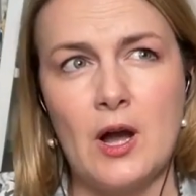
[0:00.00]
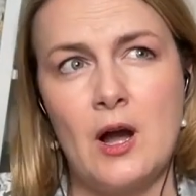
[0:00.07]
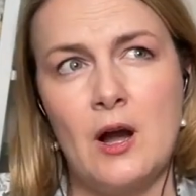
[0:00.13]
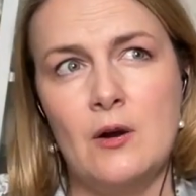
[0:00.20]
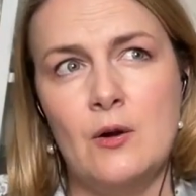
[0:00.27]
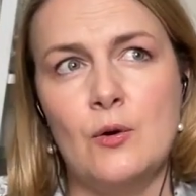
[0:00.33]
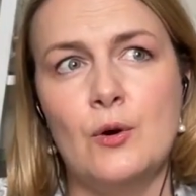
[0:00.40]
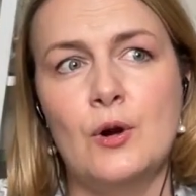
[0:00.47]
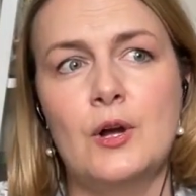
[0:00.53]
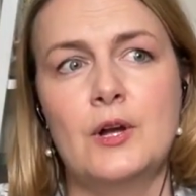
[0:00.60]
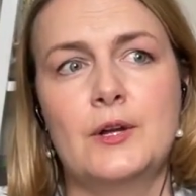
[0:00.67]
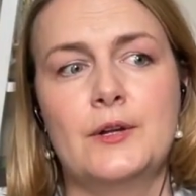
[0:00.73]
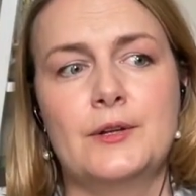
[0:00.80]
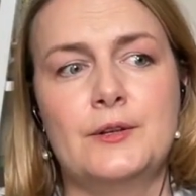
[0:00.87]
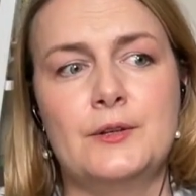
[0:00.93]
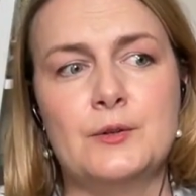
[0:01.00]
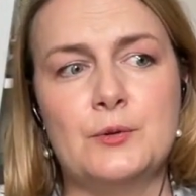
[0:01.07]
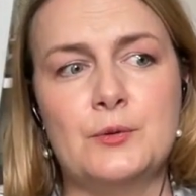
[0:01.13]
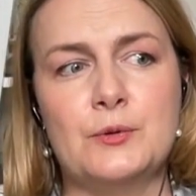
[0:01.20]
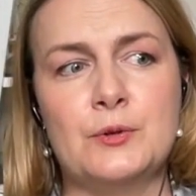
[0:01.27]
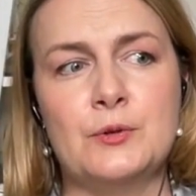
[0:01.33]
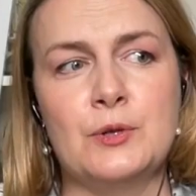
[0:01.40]
How
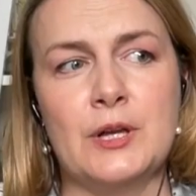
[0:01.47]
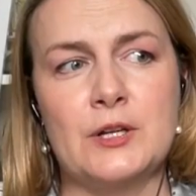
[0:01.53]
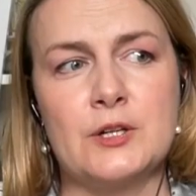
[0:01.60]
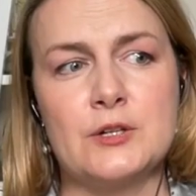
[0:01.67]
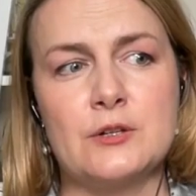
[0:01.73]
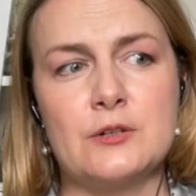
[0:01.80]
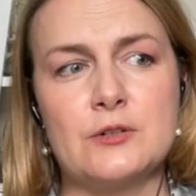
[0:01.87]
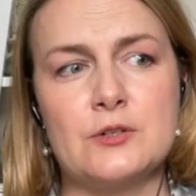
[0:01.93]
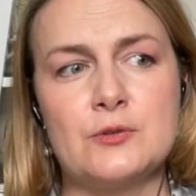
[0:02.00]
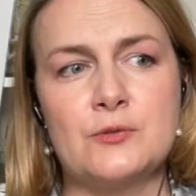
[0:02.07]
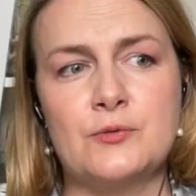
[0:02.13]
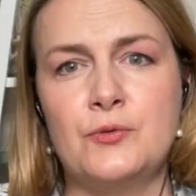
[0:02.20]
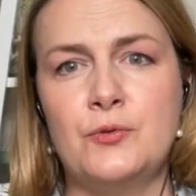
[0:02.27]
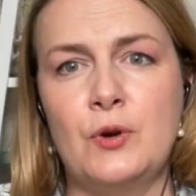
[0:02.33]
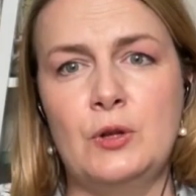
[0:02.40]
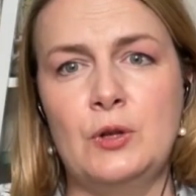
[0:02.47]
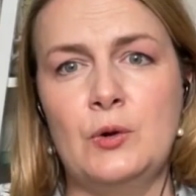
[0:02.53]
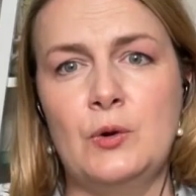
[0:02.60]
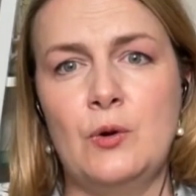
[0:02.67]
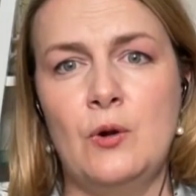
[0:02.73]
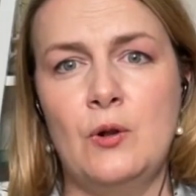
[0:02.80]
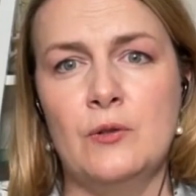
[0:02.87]
you like should
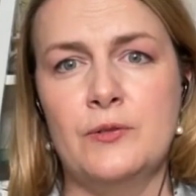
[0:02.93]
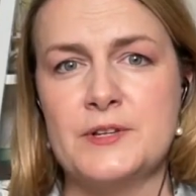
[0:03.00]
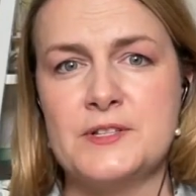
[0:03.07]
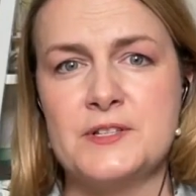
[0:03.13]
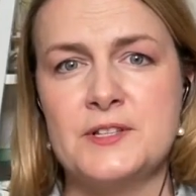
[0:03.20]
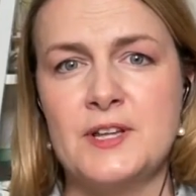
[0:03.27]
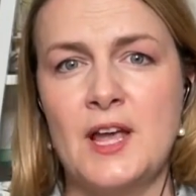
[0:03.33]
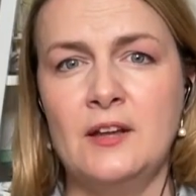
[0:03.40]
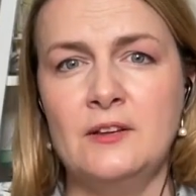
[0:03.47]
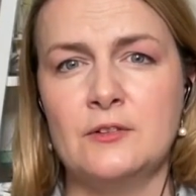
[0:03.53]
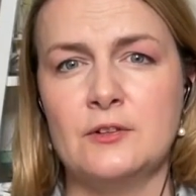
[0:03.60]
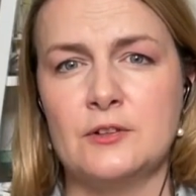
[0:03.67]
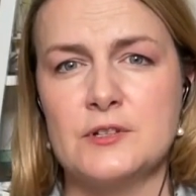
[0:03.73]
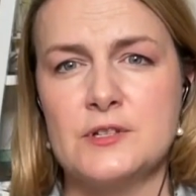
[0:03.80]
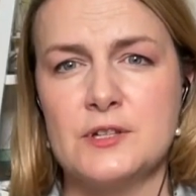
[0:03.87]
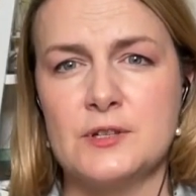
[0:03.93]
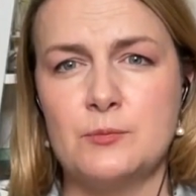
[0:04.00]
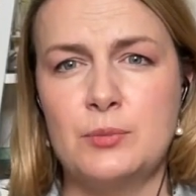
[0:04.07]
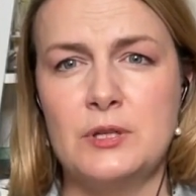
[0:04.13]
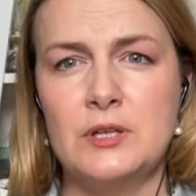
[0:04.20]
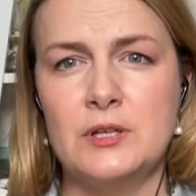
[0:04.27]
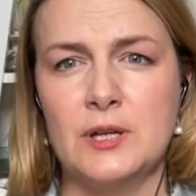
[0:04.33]
follow all the standards
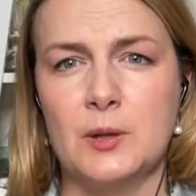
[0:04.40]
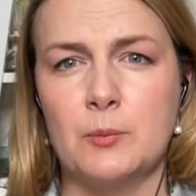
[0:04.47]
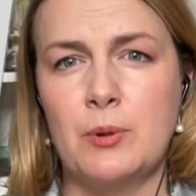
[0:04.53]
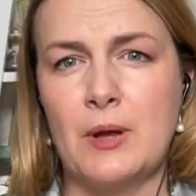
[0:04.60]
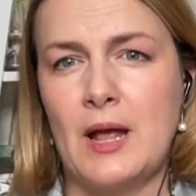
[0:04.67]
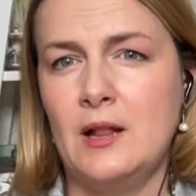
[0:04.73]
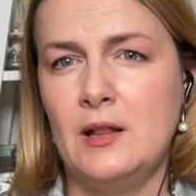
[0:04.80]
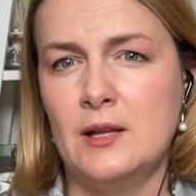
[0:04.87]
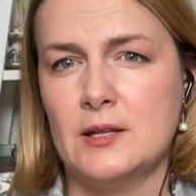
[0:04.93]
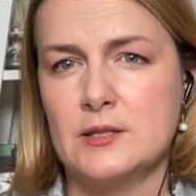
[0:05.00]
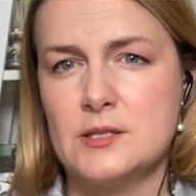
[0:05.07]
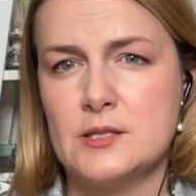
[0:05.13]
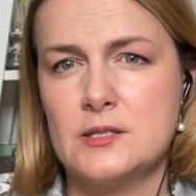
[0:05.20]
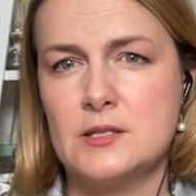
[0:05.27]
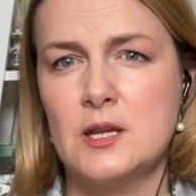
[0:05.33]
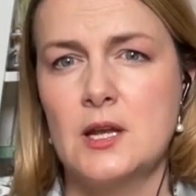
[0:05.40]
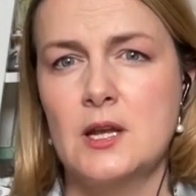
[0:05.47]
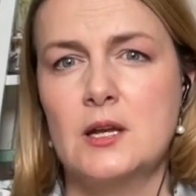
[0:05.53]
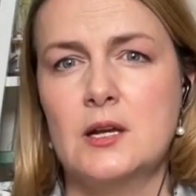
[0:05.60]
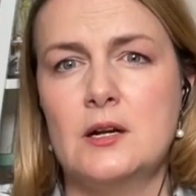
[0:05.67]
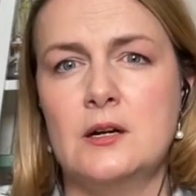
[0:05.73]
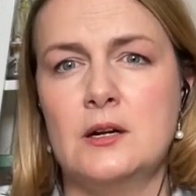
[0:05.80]
and be like balanced
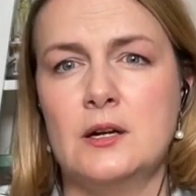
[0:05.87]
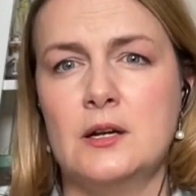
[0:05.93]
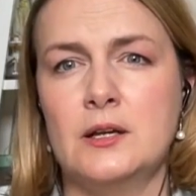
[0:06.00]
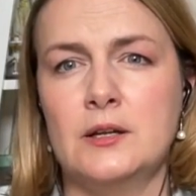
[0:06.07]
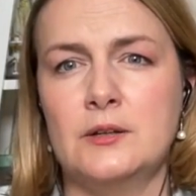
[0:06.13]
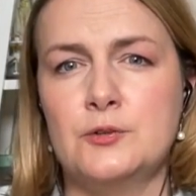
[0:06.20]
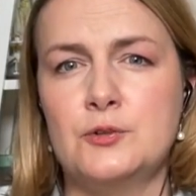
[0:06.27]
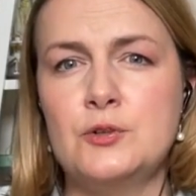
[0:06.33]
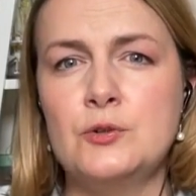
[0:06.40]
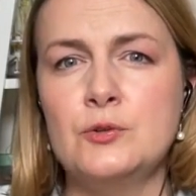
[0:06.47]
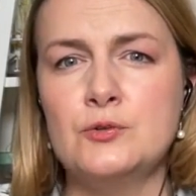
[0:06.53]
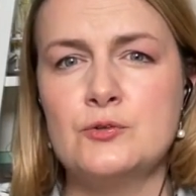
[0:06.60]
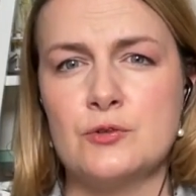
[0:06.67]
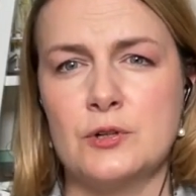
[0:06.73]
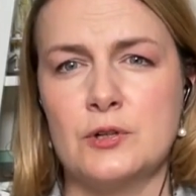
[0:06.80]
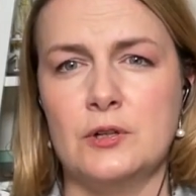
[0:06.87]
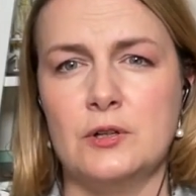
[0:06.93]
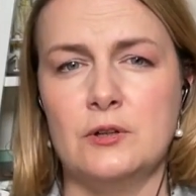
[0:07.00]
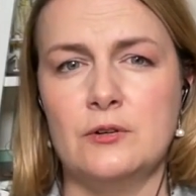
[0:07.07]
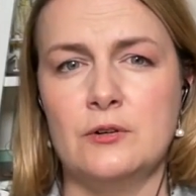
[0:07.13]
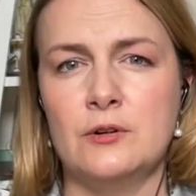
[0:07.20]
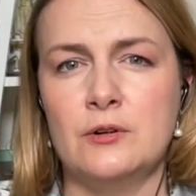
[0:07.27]
and neutral,
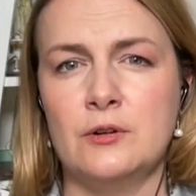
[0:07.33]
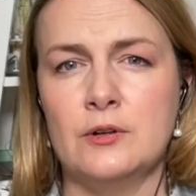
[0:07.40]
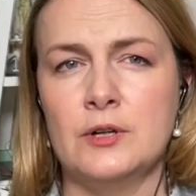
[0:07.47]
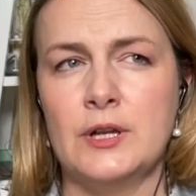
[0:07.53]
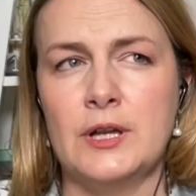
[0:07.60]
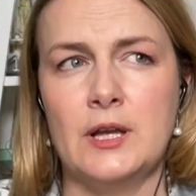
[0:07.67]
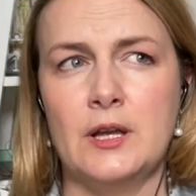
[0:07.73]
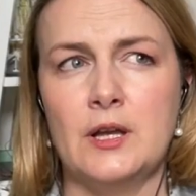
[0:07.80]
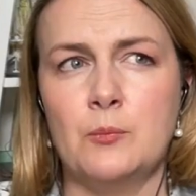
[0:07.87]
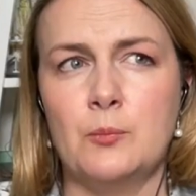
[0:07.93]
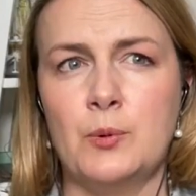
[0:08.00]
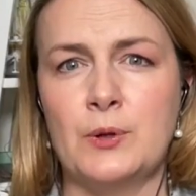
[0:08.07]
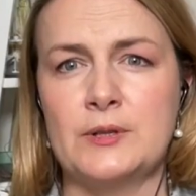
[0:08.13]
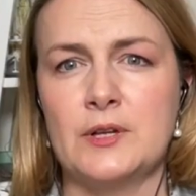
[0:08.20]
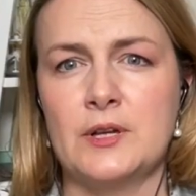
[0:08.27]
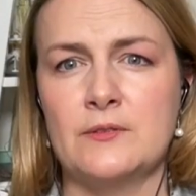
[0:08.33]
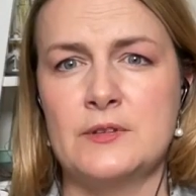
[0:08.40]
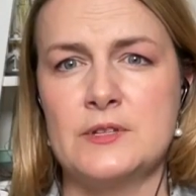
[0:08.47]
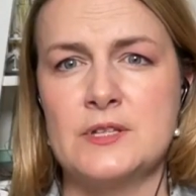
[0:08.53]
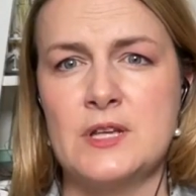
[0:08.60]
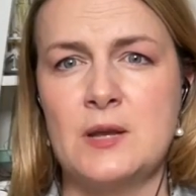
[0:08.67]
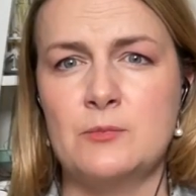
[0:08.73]
but at
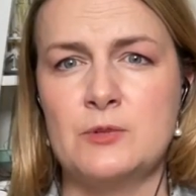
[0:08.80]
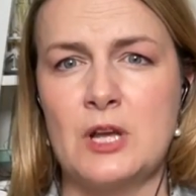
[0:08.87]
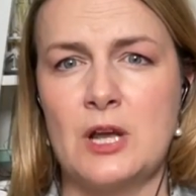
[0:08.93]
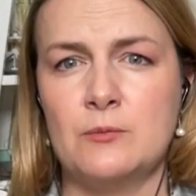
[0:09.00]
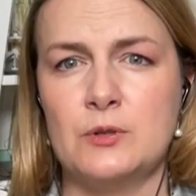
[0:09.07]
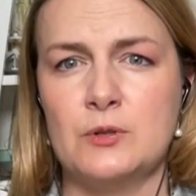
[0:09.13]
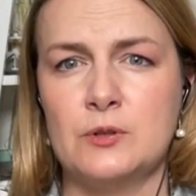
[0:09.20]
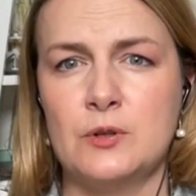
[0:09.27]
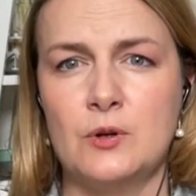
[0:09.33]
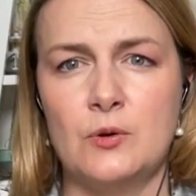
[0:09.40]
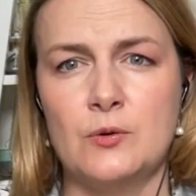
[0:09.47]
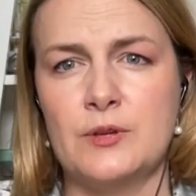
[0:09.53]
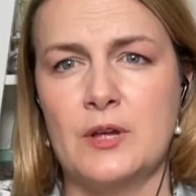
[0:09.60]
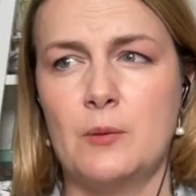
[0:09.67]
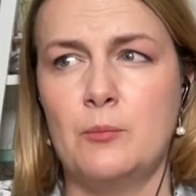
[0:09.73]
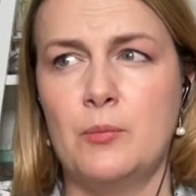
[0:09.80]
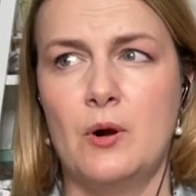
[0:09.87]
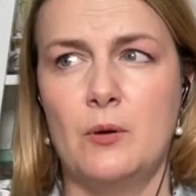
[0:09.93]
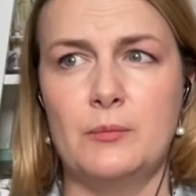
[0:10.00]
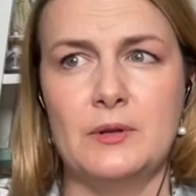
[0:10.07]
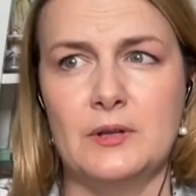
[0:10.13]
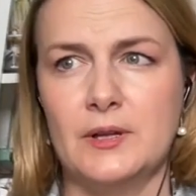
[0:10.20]
the same time, they are
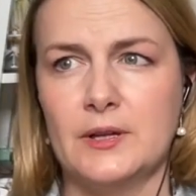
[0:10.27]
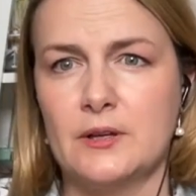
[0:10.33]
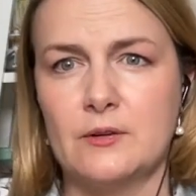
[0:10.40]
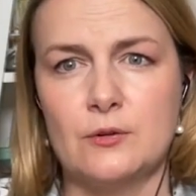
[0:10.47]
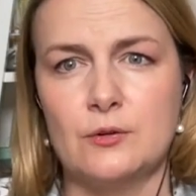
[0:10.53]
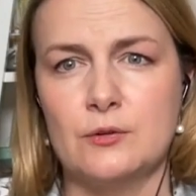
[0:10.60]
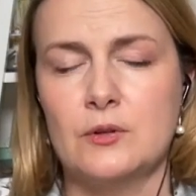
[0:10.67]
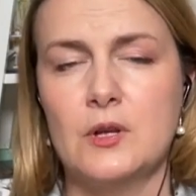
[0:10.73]
bombing like your